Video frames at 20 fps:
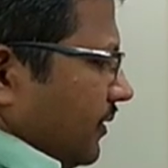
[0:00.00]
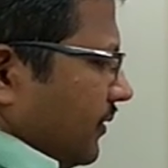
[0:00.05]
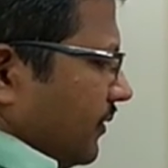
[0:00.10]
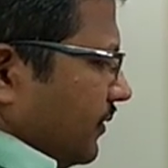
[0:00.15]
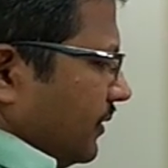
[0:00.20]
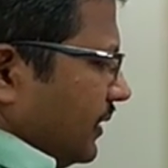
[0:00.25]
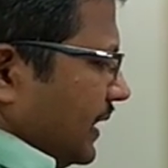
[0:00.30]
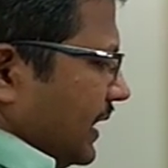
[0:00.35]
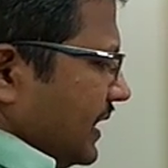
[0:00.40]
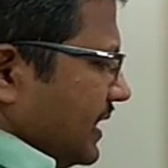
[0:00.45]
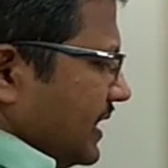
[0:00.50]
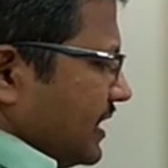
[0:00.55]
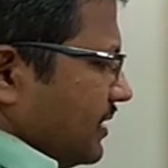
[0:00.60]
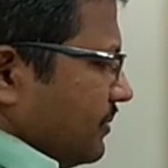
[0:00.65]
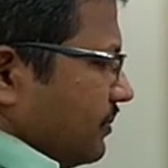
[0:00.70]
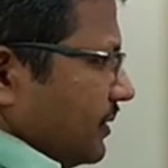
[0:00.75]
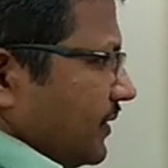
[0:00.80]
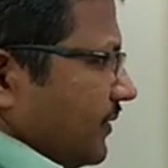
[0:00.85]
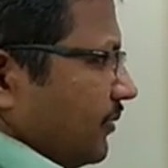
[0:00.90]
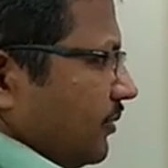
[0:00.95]
So that
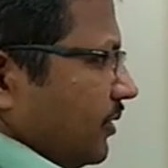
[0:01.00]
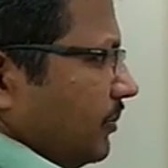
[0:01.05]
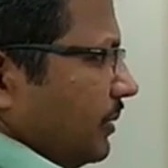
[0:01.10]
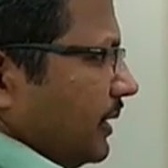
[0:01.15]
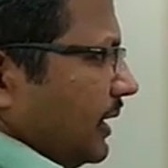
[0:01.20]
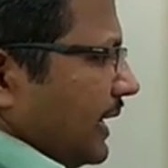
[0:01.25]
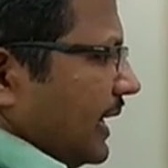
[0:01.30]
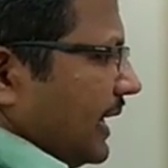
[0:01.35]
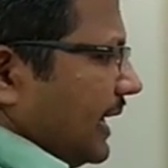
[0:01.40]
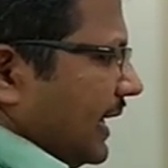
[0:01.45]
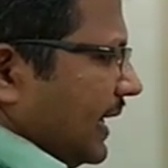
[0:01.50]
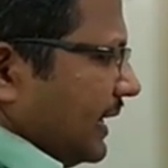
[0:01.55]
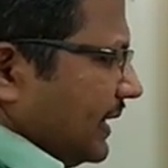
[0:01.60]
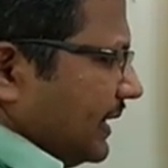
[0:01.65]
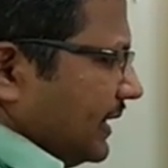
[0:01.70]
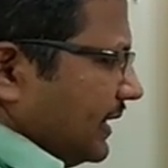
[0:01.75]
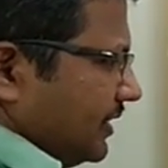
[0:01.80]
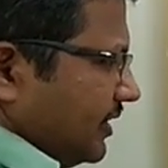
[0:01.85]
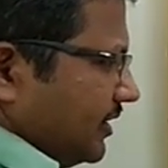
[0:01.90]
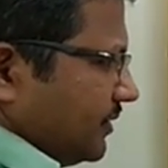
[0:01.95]
H plus will be
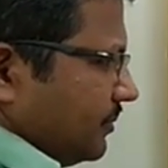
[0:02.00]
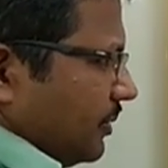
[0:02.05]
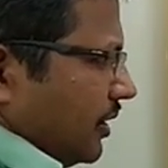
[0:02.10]
added at this